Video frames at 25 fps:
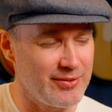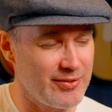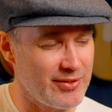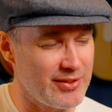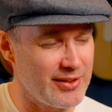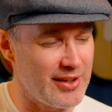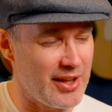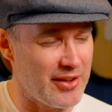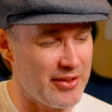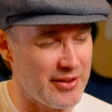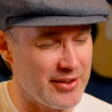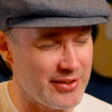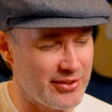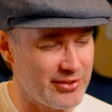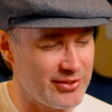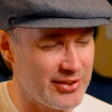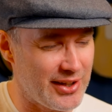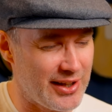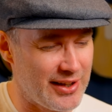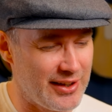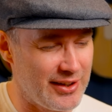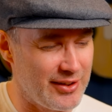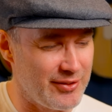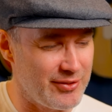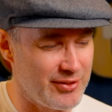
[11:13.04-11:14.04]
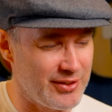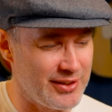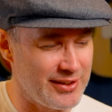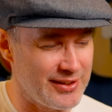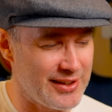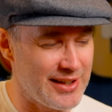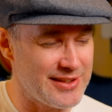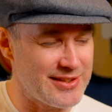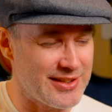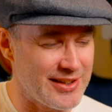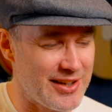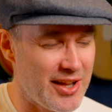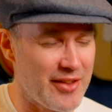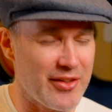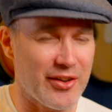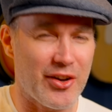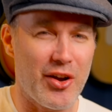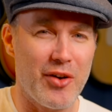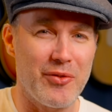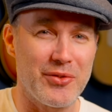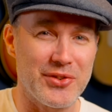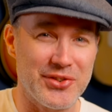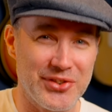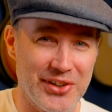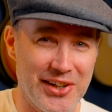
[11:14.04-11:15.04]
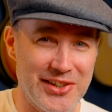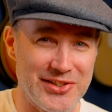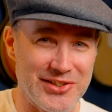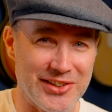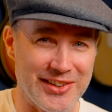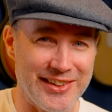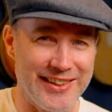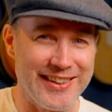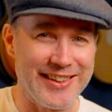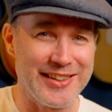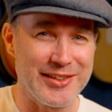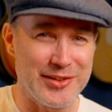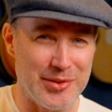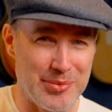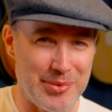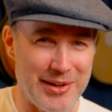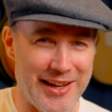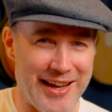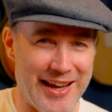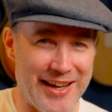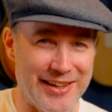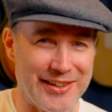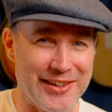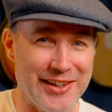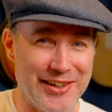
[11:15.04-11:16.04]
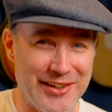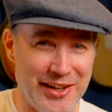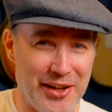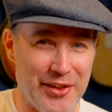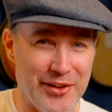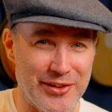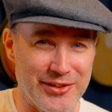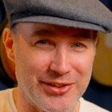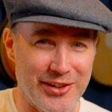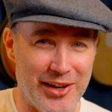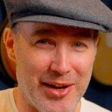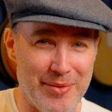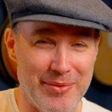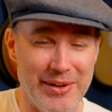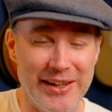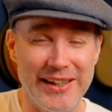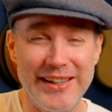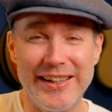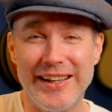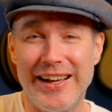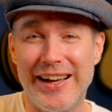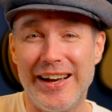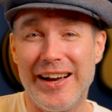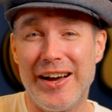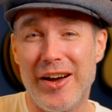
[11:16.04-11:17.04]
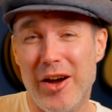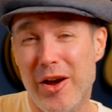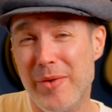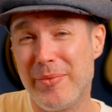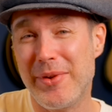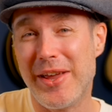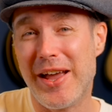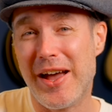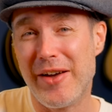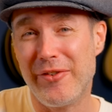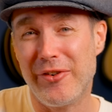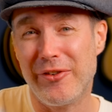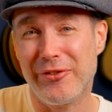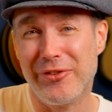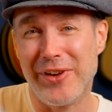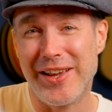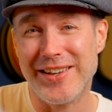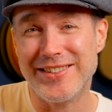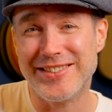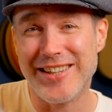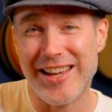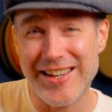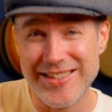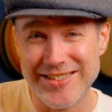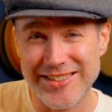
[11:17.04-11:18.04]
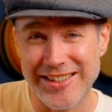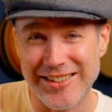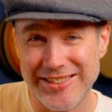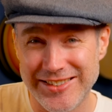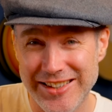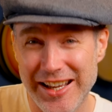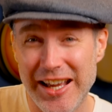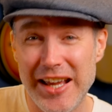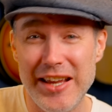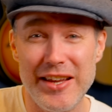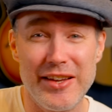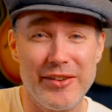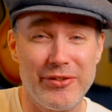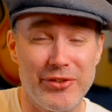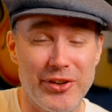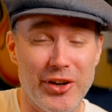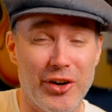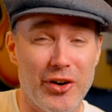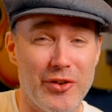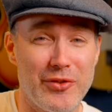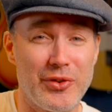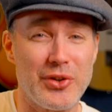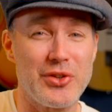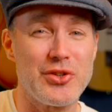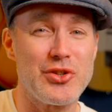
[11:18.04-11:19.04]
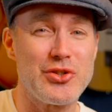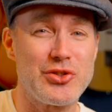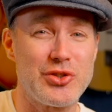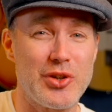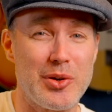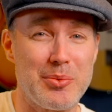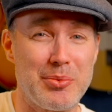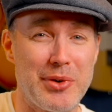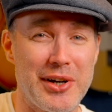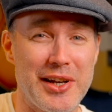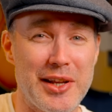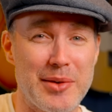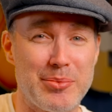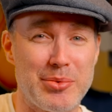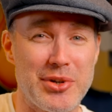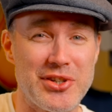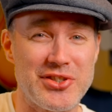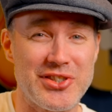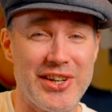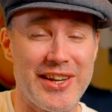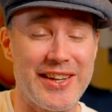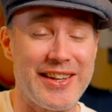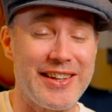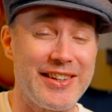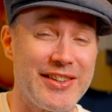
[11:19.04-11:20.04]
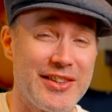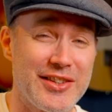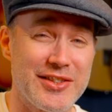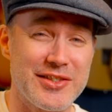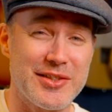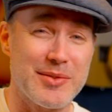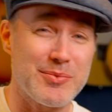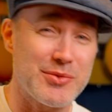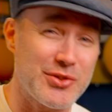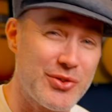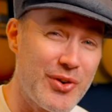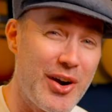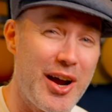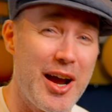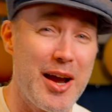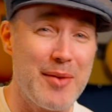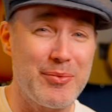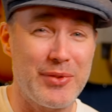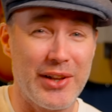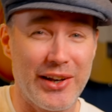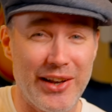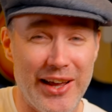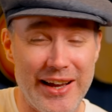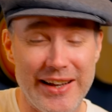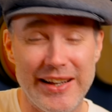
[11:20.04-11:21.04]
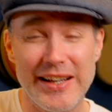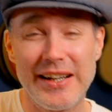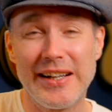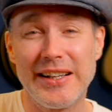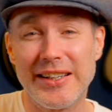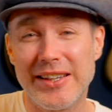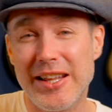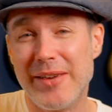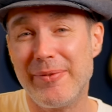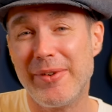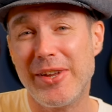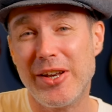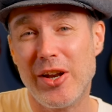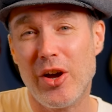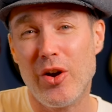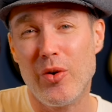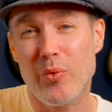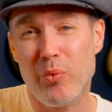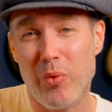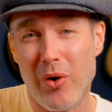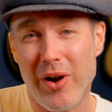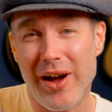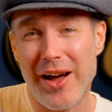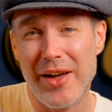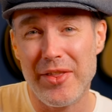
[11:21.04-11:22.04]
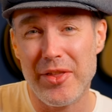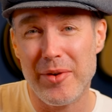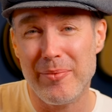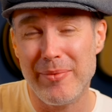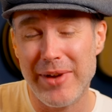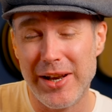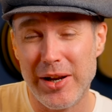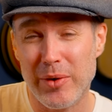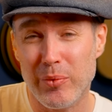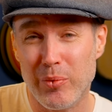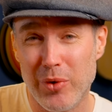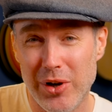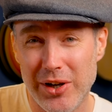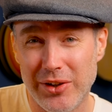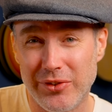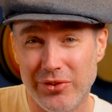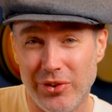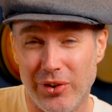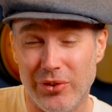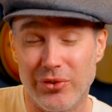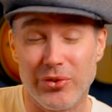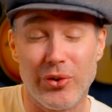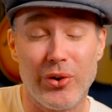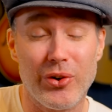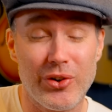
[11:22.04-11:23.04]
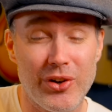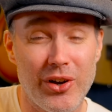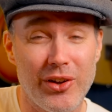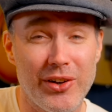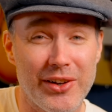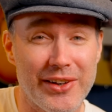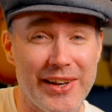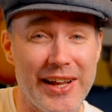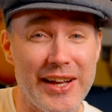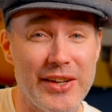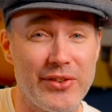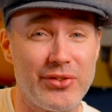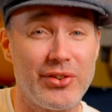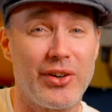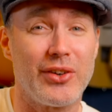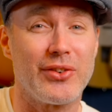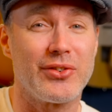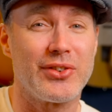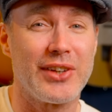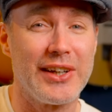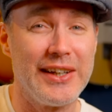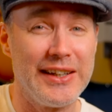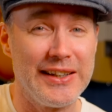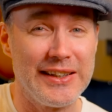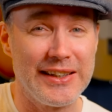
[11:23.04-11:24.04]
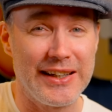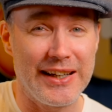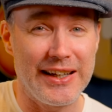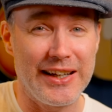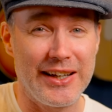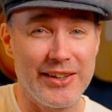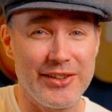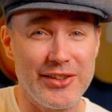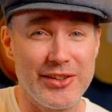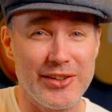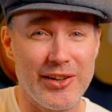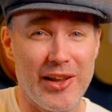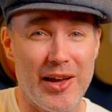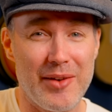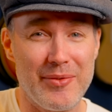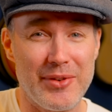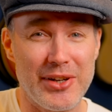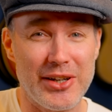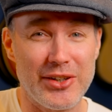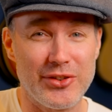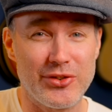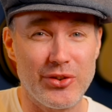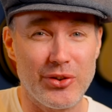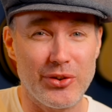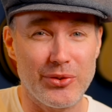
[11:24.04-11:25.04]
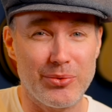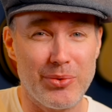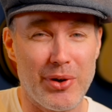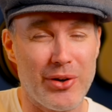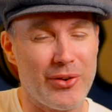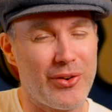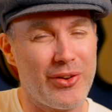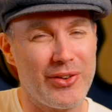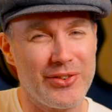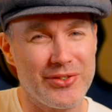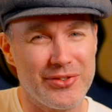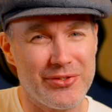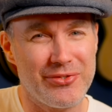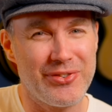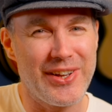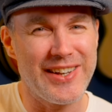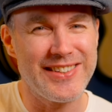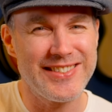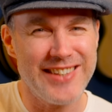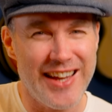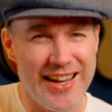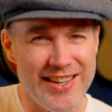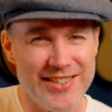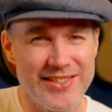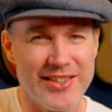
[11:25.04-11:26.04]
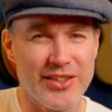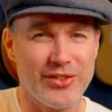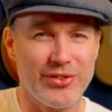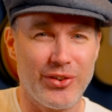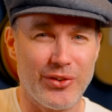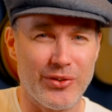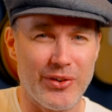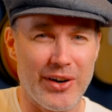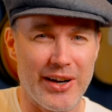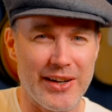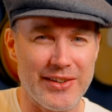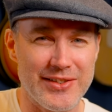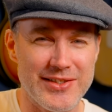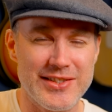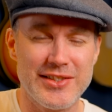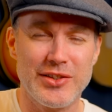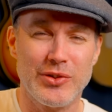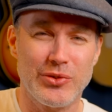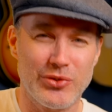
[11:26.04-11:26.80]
that's another conversation to be had another time. I hope you have a fantastic day. If you're over on YouTube, really appreciate you hitting the subscribe, the like. Let me know what other Men at Work songs or Colin Hay songs you'd like me to do as well. Colin's a fantastic songwriter and still